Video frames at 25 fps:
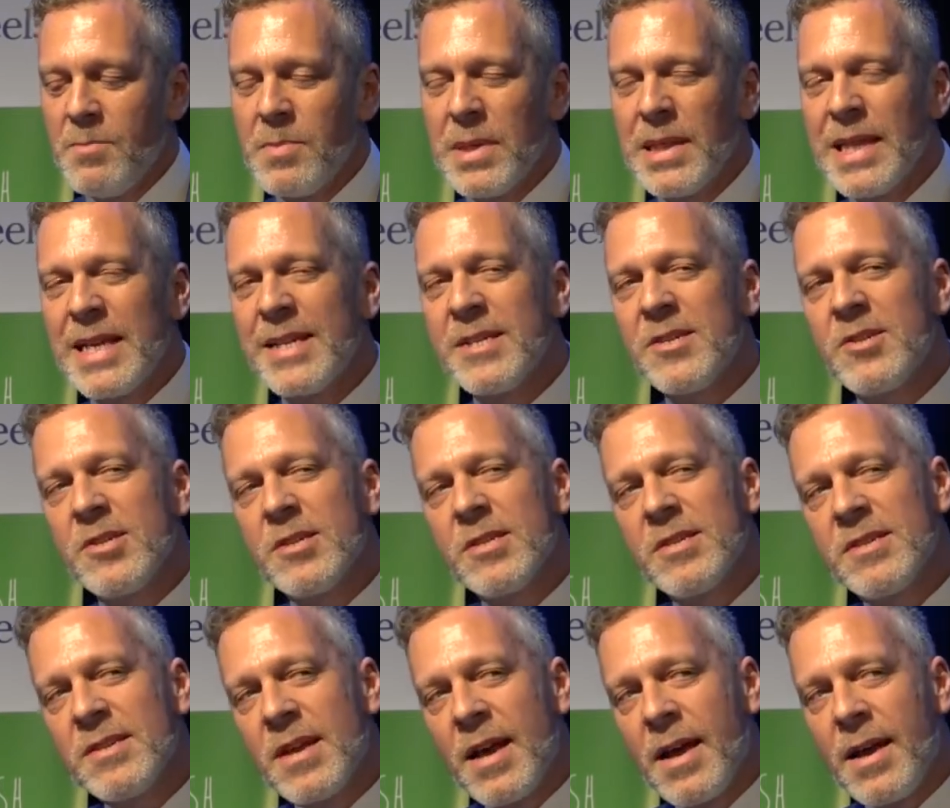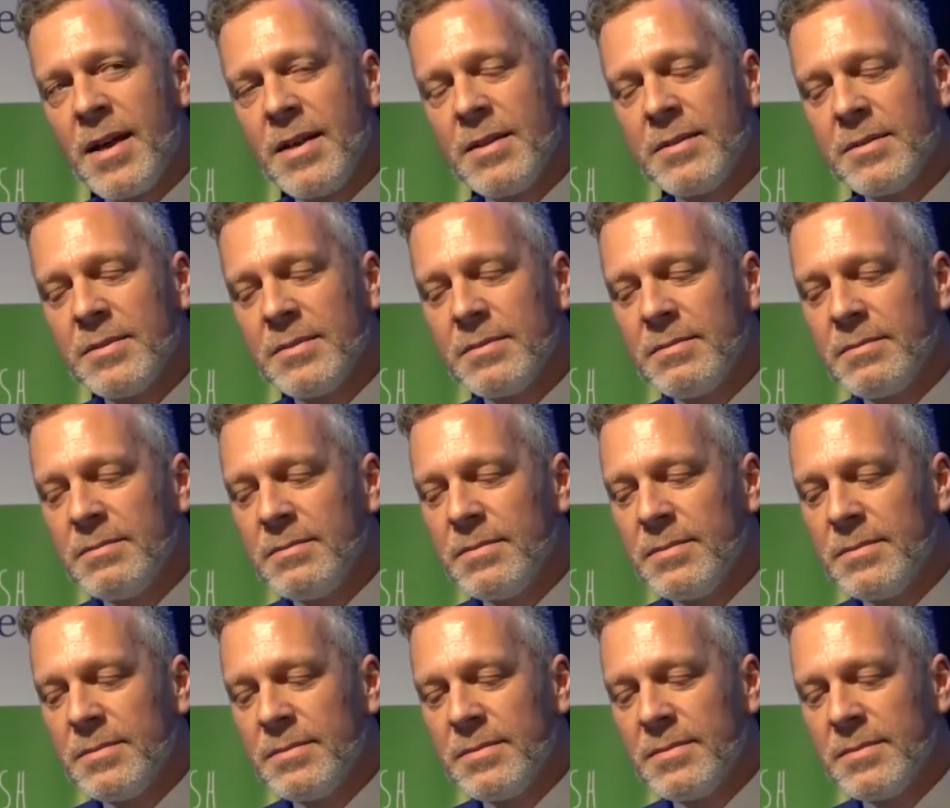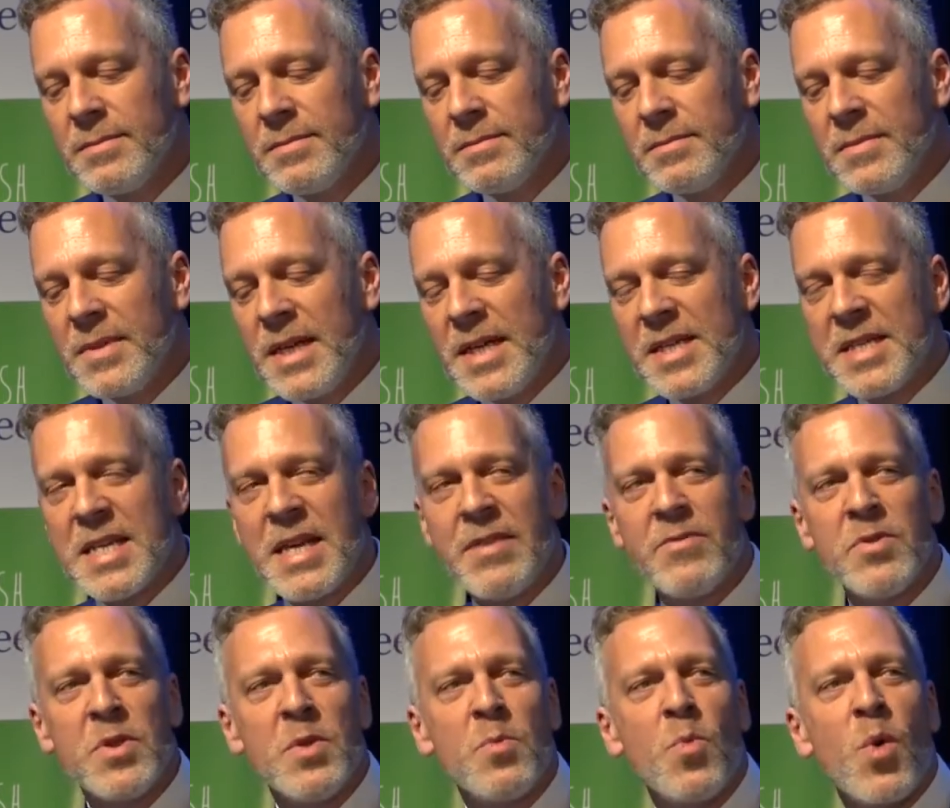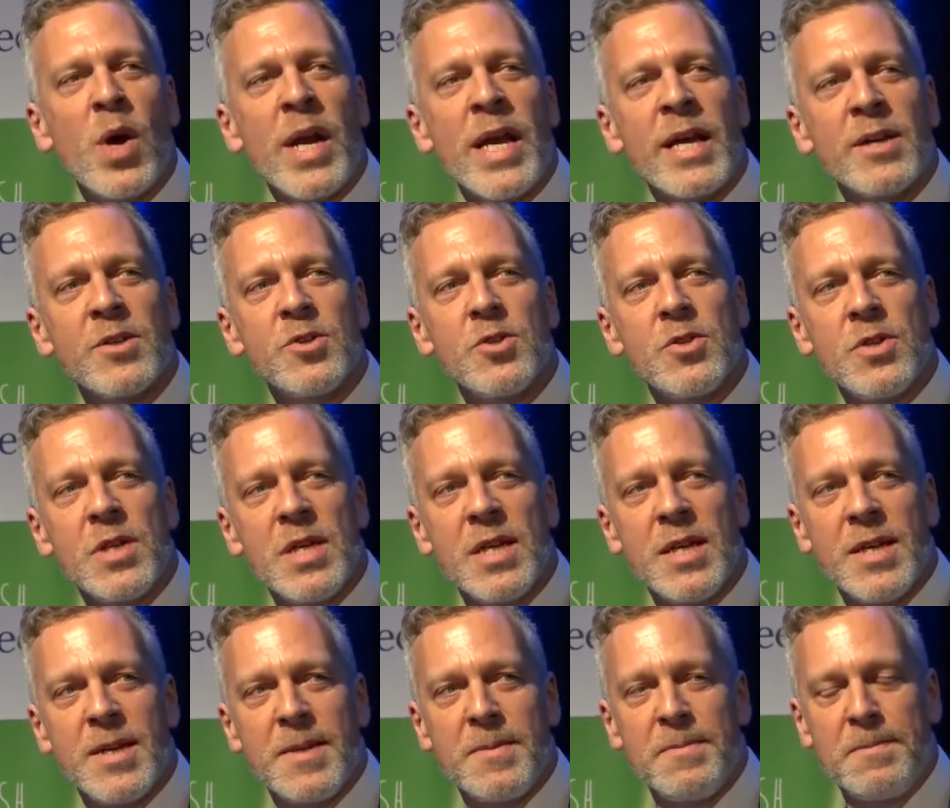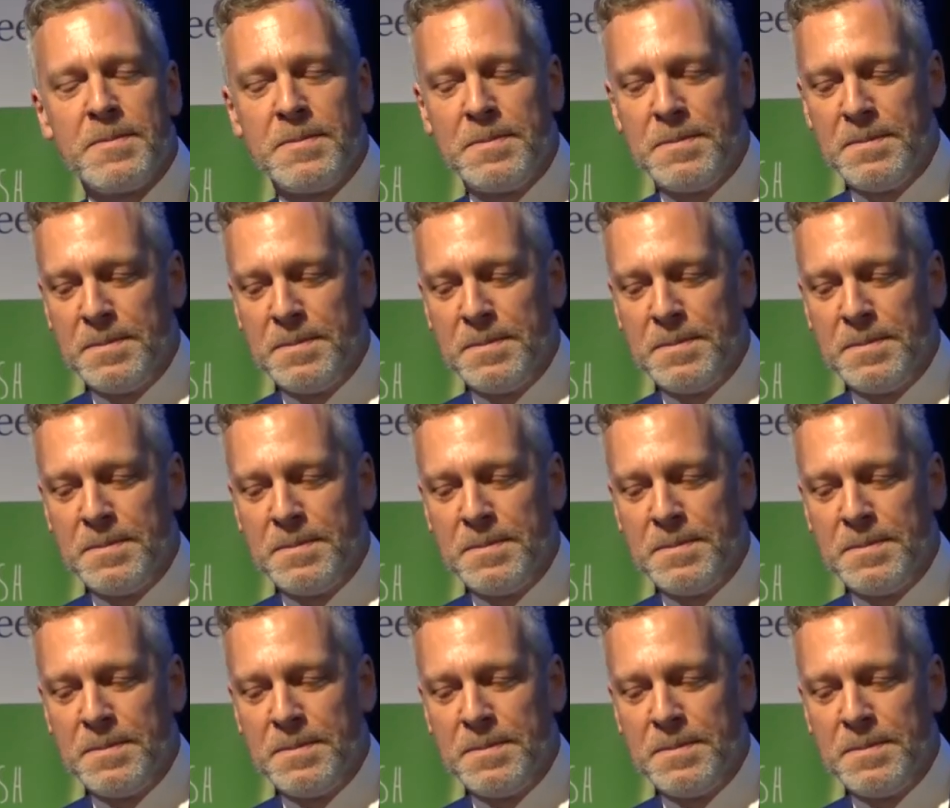But let's just say it's given them one extra year.